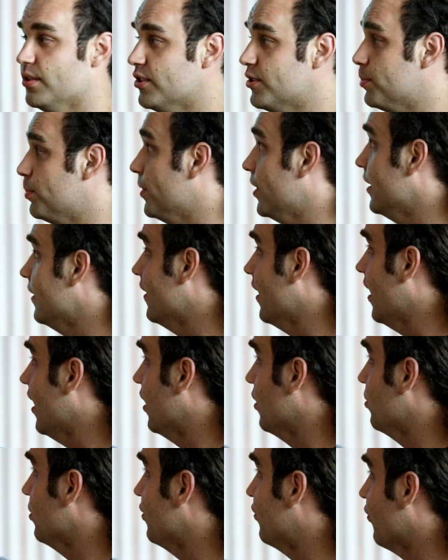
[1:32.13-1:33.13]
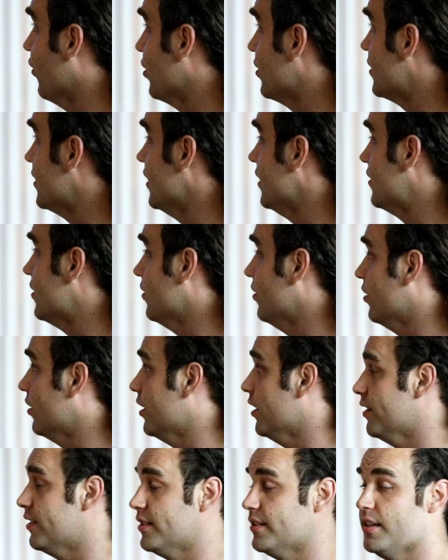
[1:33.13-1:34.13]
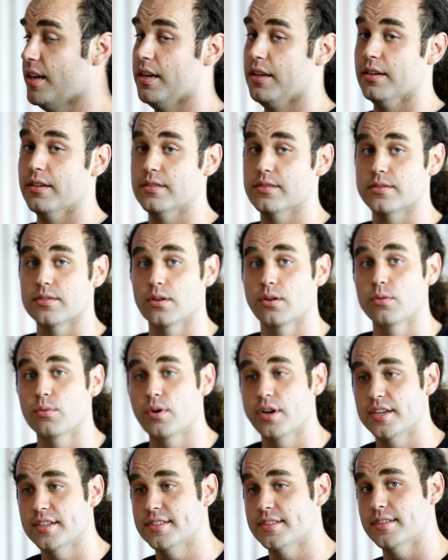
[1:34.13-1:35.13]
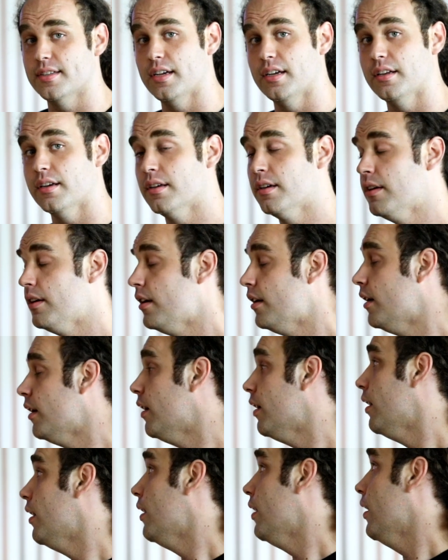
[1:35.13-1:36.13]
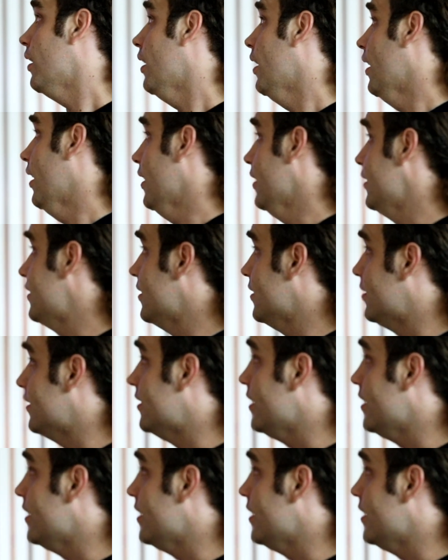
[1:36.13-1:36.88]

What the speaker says: to explain that, we first need to look at state. So what is state? It's this